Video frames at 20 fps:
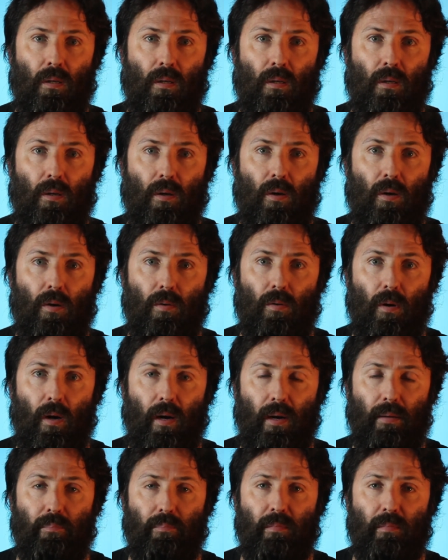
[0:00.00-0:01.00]
All
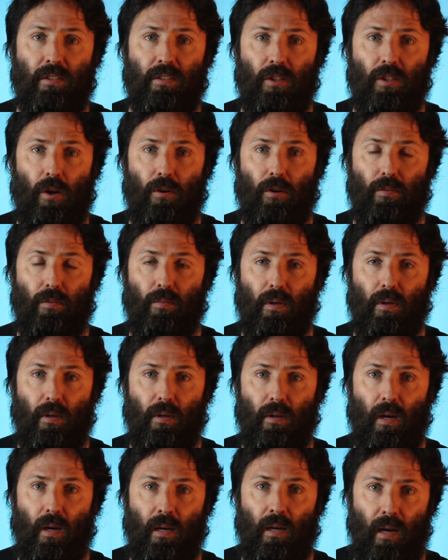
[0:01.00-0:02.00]
right, so
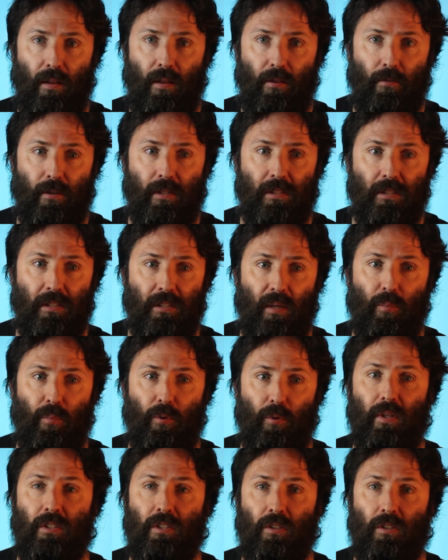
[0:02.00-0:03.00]
another example.
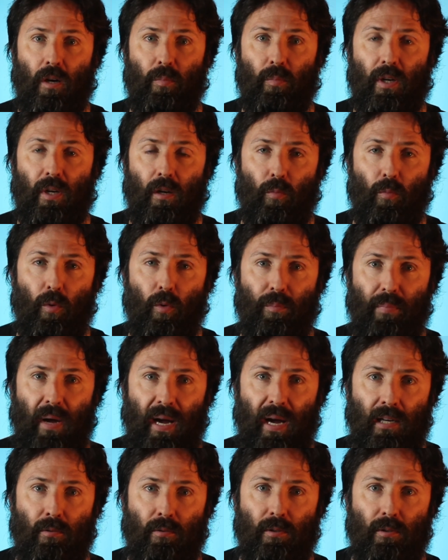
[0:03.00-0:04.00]
This time we're going to work
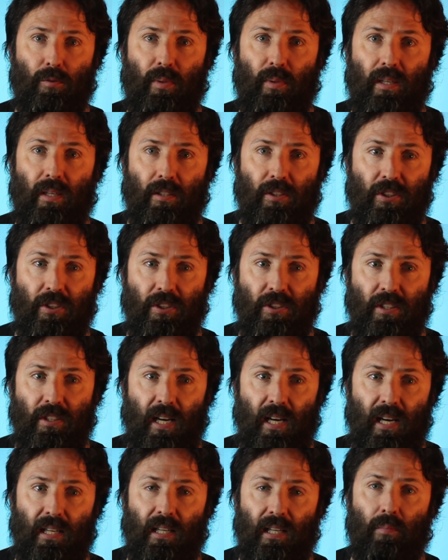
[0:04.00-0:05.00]
backwards. We're going to
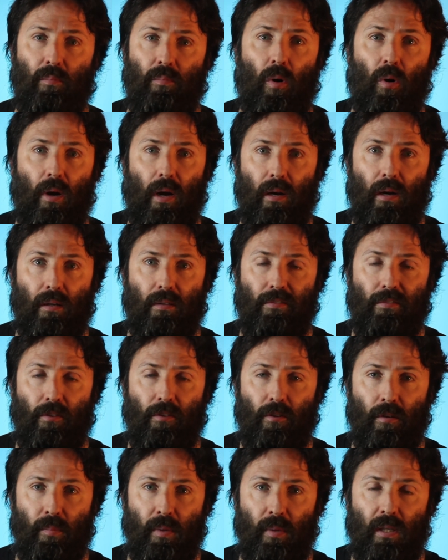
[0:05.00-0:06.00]
start in mod arg
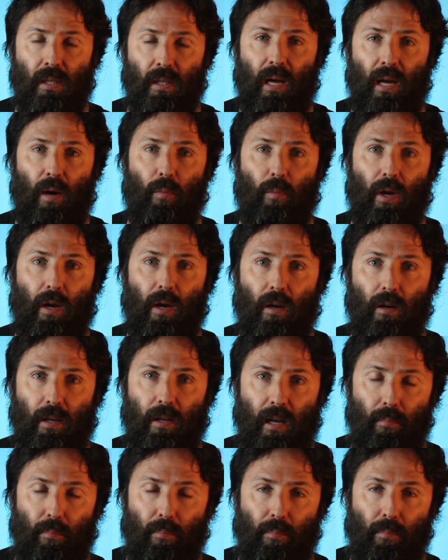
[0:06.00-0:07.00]
form, and we're going to
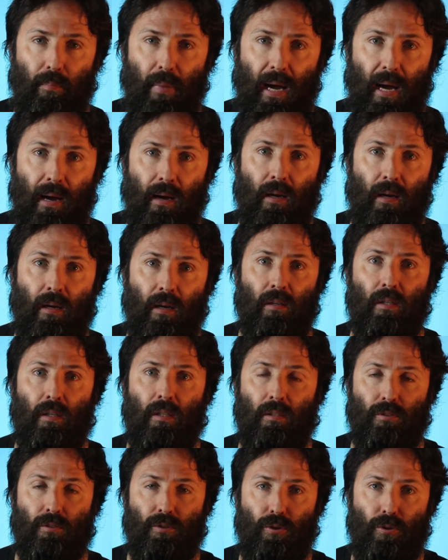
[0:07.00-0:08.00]
get back
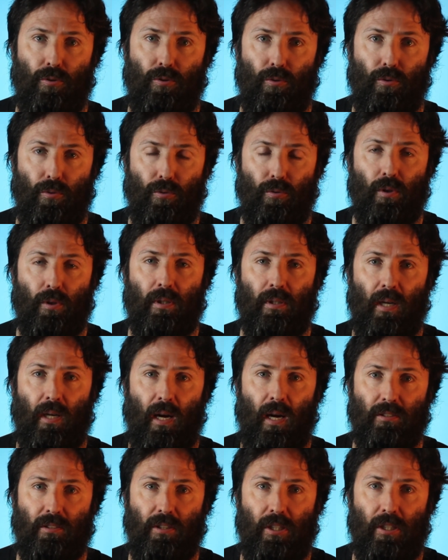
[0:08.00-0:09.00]
to
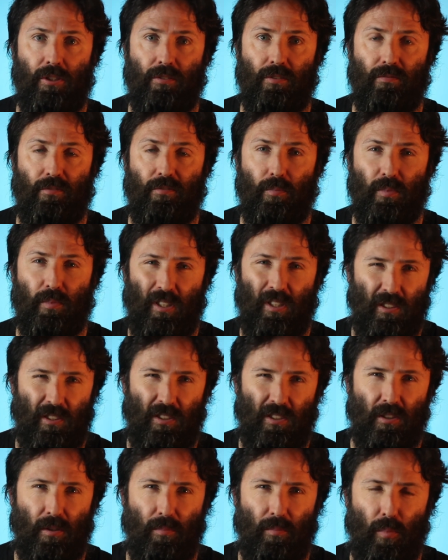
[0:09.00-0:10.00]
Cartesian form. So this
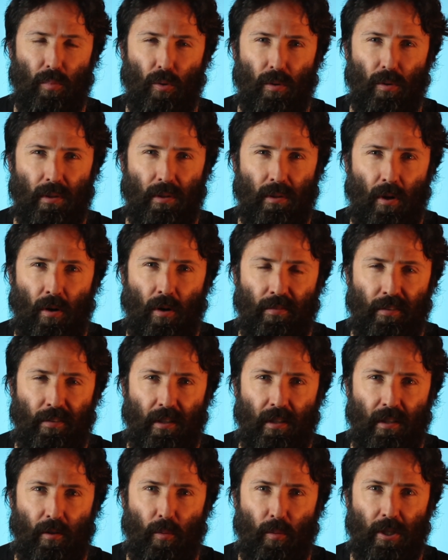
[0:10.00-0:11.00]
is important. Often
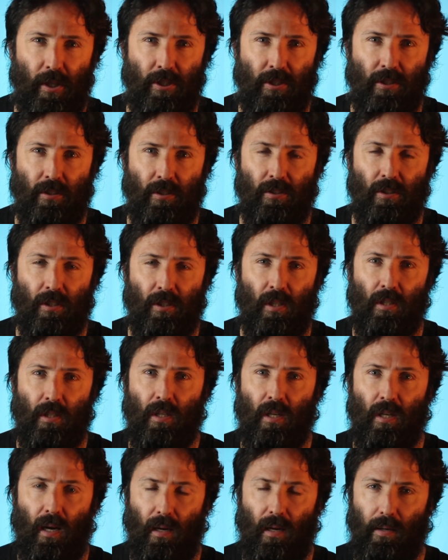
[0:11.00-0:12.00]
in questions,
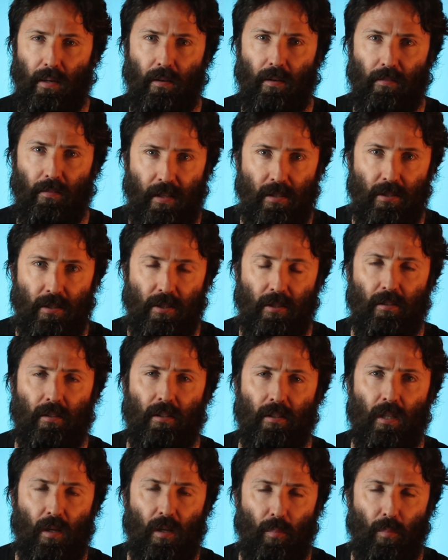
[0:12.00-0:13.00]
and I've hinted,
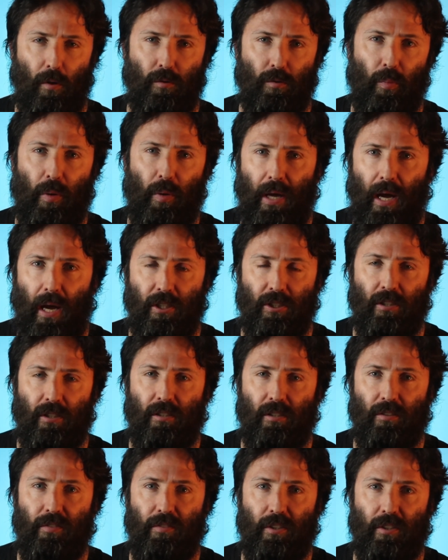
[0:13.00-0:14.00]
multiplication and
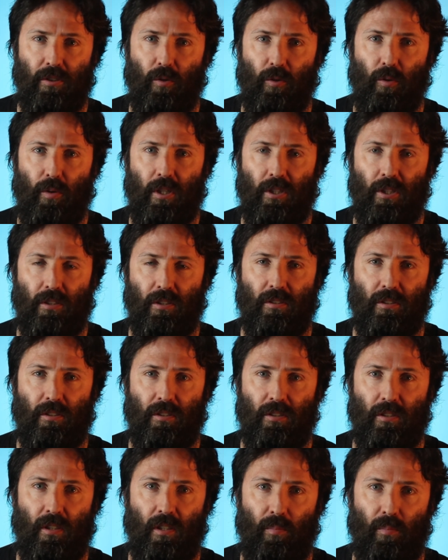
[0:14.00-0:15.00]
division
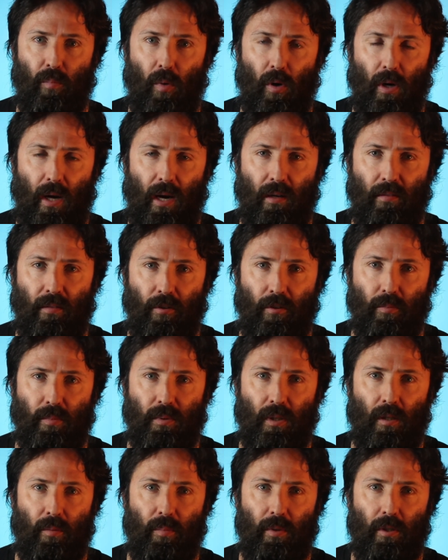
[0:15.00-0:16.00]
questions, mod arg form is
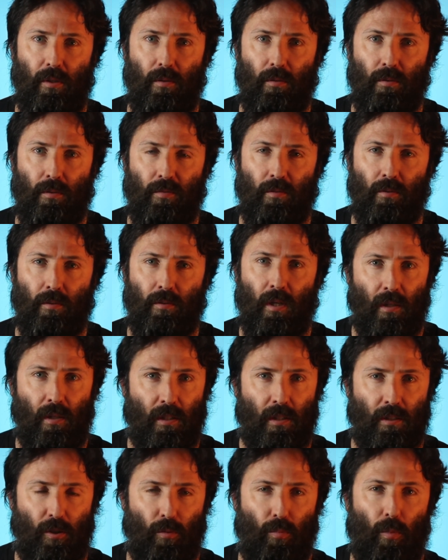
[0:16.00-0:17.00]
going to be useful.
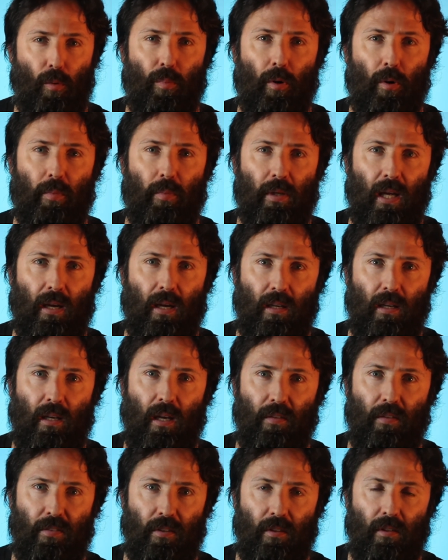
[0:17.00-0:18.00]
So we'll probably get
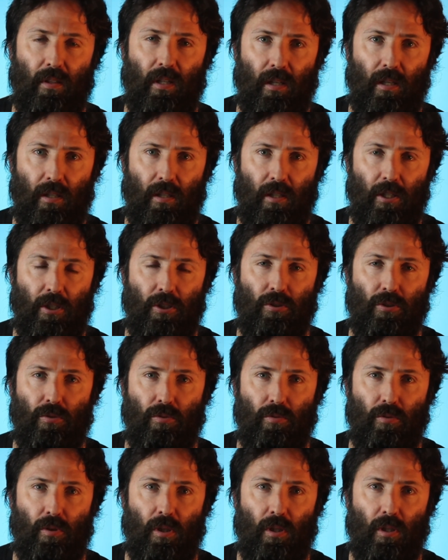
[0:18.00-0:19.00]
given the
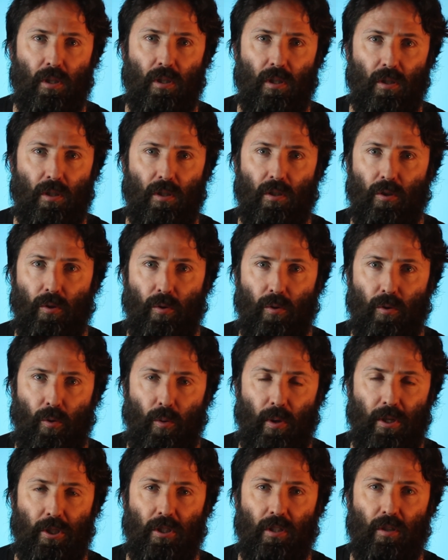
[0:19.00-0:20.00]
initial
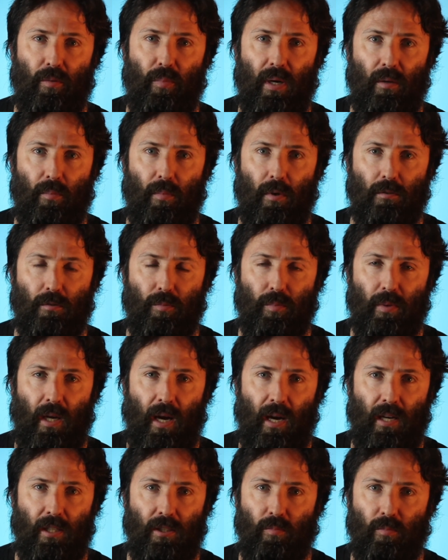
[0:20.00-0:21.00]
question about a
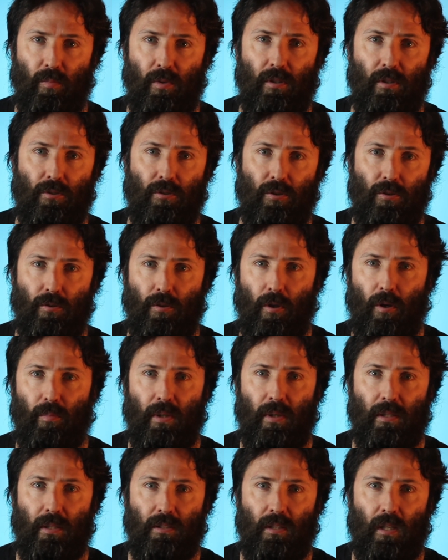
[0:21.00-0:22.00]
multiplication with the two
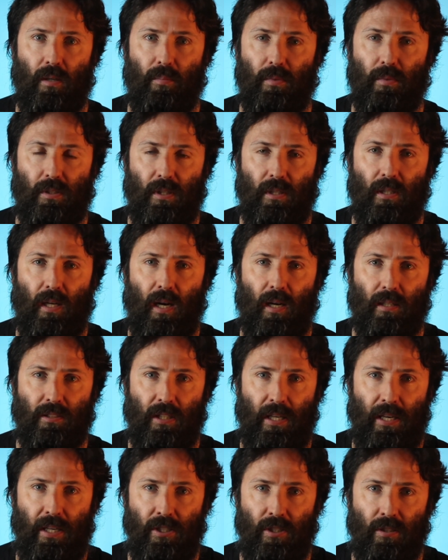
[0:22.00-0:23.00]
complex numbers in
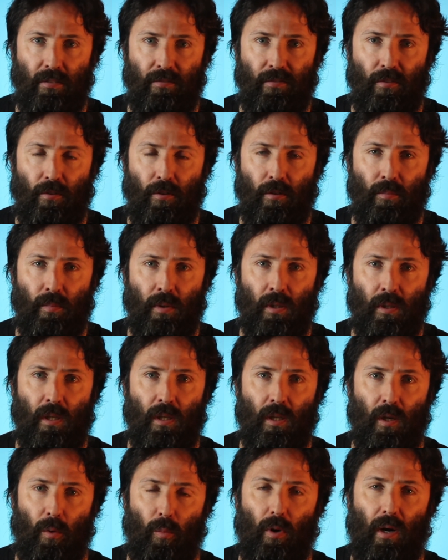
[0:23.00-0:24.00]
Cartesian form.
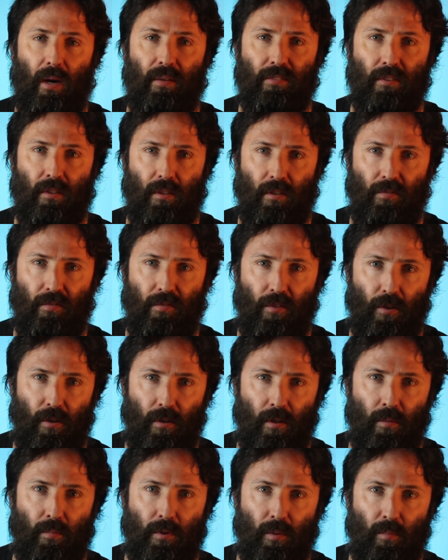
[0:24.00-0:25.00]
We'll have to convert
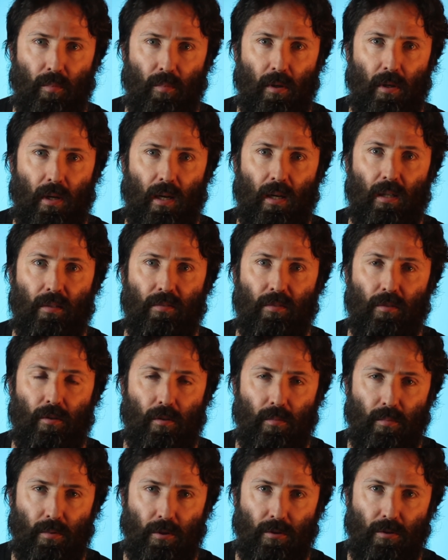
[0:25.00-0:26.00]
them to mod arg
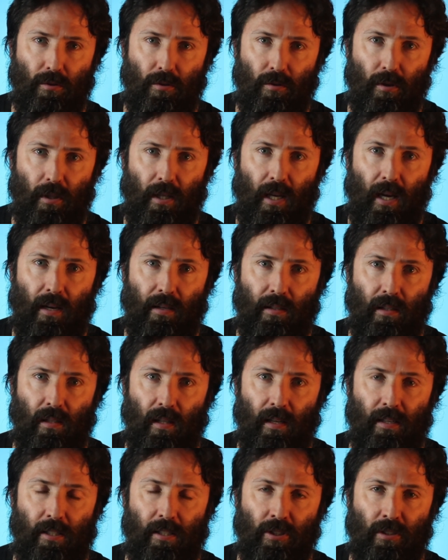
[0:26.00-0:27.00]
form to do the
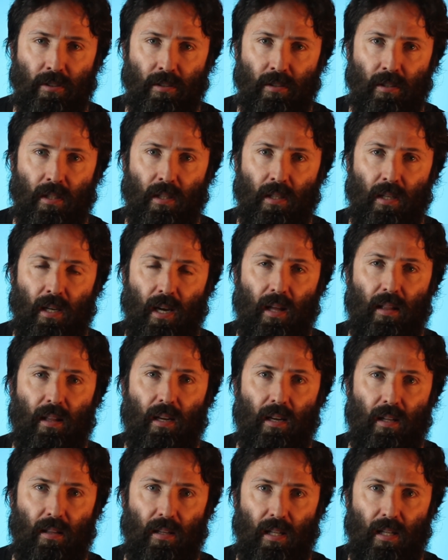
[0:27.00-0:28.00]
calculation, and then
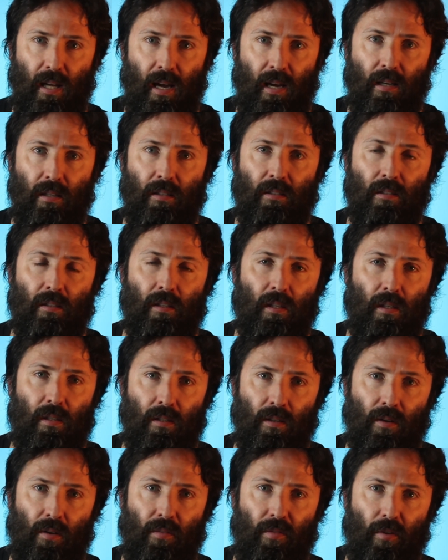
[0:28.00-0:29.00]
at the end,
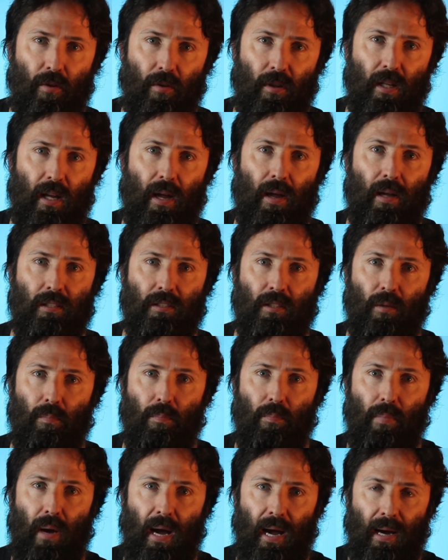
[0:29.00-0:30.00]
convert the answer
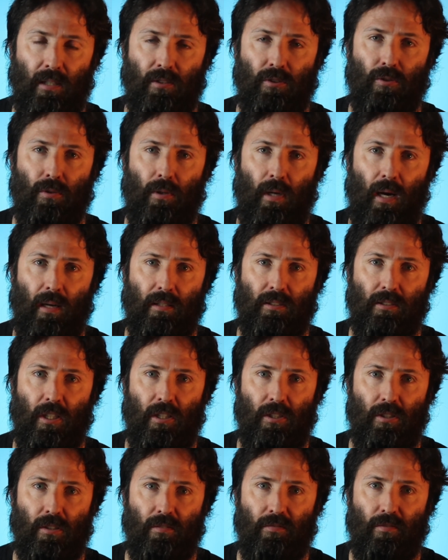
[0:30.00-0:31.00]
back to
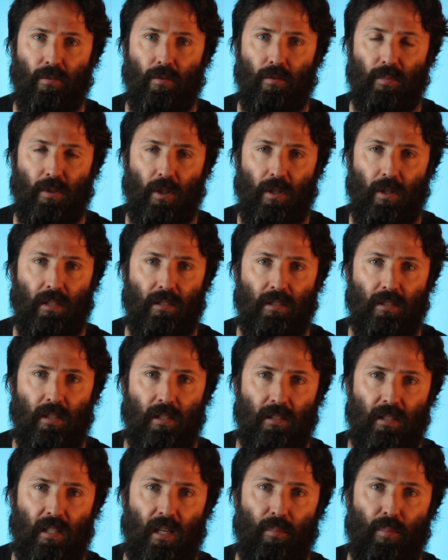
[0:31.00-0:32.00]
Cartesian form. So here's an
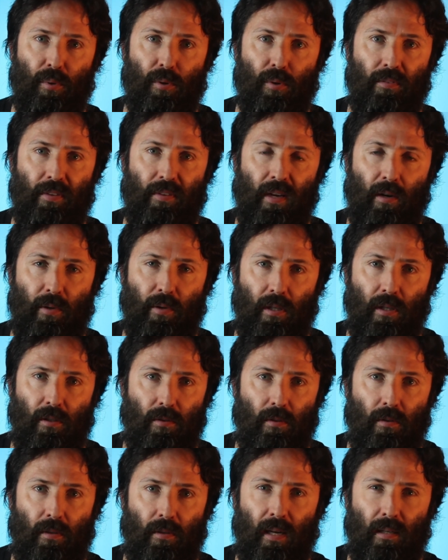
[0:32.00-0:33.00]
example of how we can
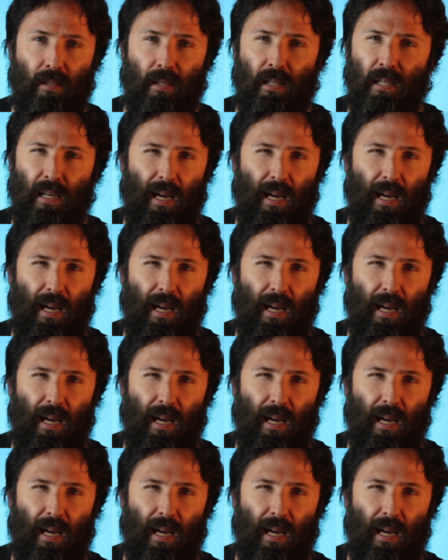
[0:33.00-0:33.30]
do that.